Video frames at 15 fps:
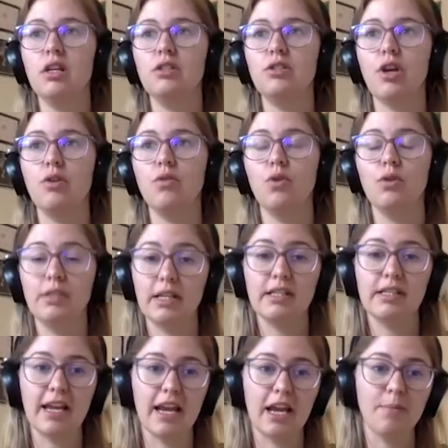So
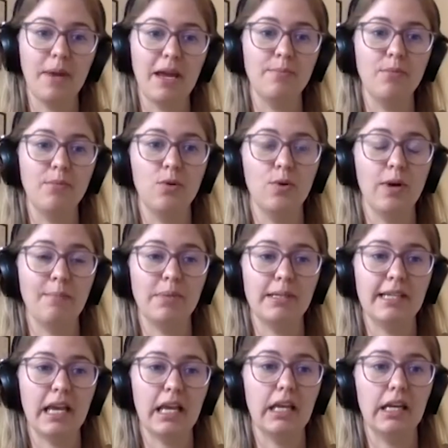autistic people in
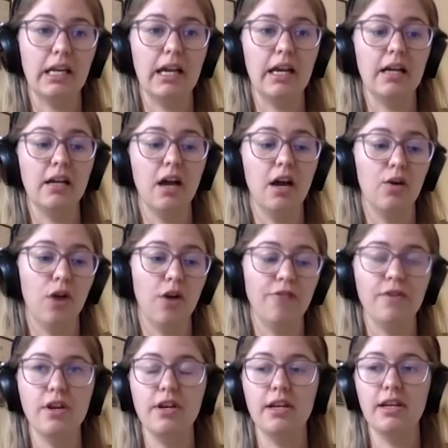particular are
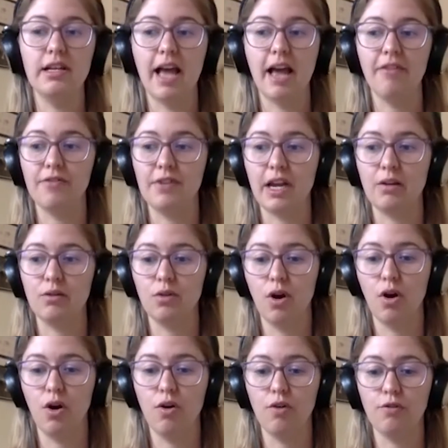often left out
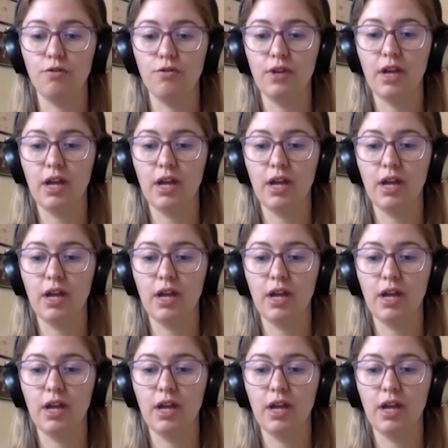of